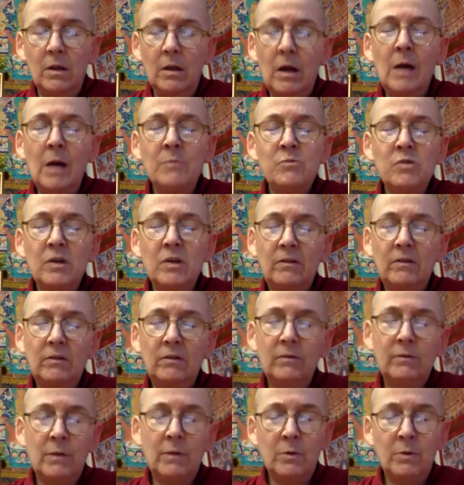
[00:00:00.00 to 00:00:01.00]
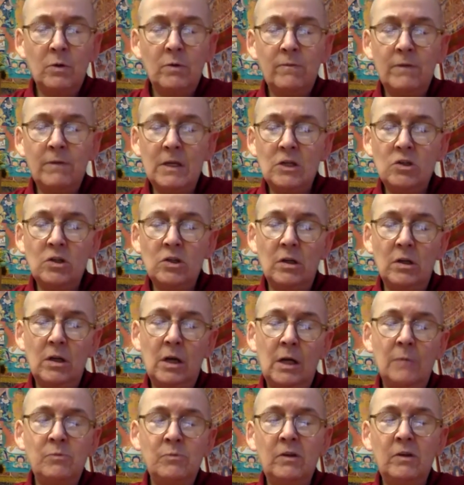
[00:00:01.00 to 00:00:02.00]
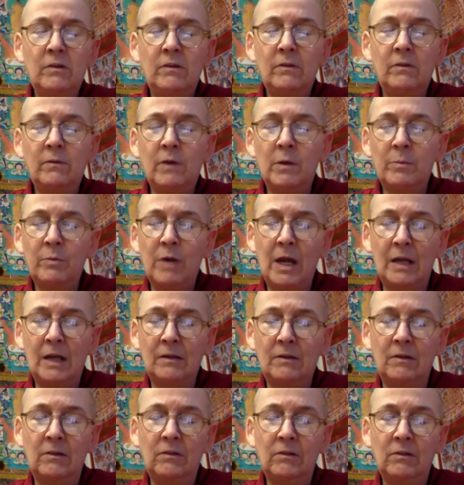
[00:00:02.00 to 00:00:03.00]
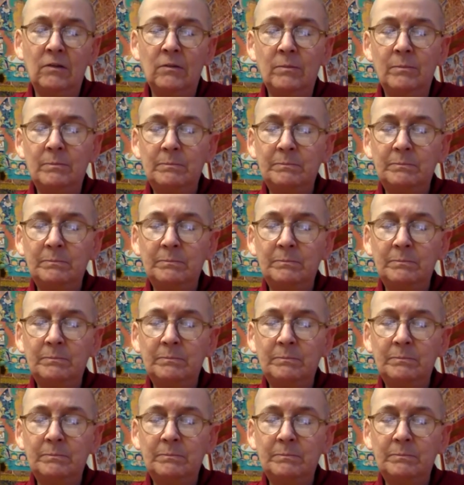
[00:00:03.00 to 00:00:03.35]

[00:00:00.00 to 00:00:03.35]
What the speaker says: objects of our motivation, objects of our practice.